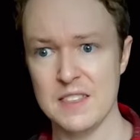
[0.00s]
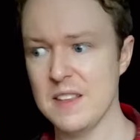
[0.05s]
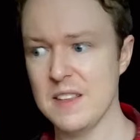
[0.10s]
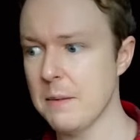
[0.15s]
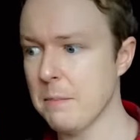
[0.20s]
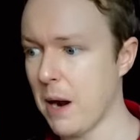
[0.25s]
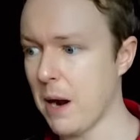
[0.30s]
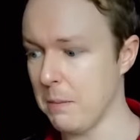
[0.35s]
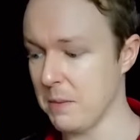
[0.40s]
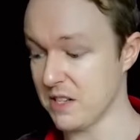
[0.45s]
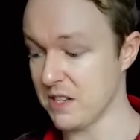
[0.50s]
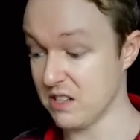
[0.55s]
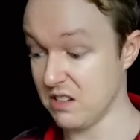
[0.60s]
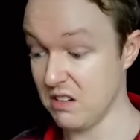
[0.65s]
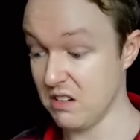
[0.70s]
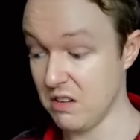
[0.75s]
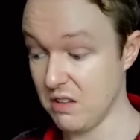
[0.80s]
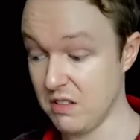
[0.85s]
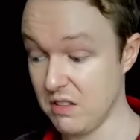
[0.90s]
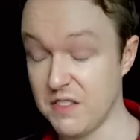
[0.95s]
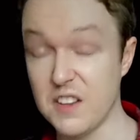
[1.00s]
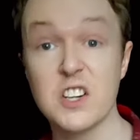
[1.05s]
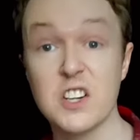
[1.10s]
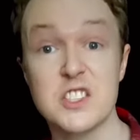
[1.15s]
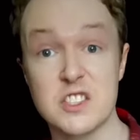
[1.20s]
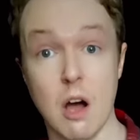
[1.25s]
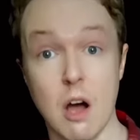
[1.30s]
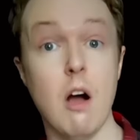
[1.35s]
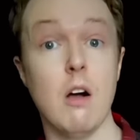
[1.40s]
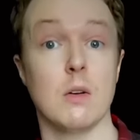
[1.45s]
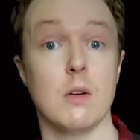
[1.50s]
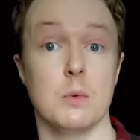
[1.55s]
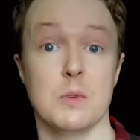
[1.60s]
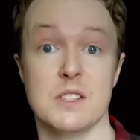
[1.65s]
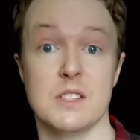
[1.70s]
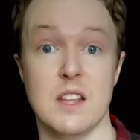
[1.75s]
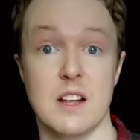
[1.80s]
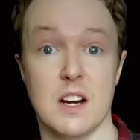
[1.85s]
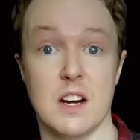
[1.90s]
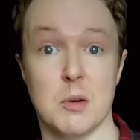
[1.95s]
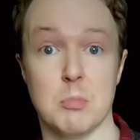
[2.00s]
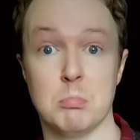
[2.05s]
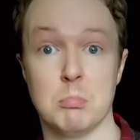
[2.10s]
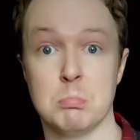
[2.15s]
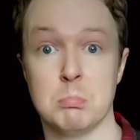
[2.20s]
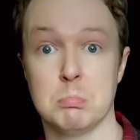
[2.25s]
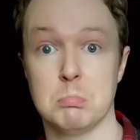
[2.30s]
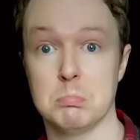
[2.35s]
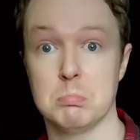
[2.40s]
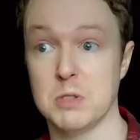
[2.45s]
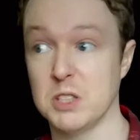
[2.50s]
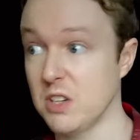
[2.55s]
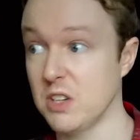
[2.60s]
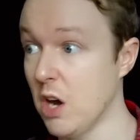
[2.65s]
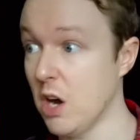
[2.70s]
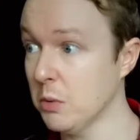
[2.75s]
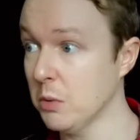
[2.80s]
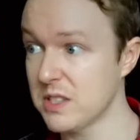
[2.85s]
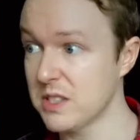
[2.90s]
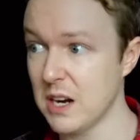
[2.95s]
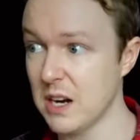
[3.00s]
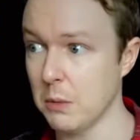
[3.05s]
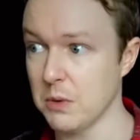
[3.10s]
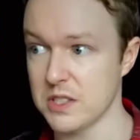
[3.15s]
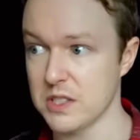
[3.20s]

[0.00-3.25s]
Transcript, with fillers: in the apartment. Their dog was there. Their dog was there. It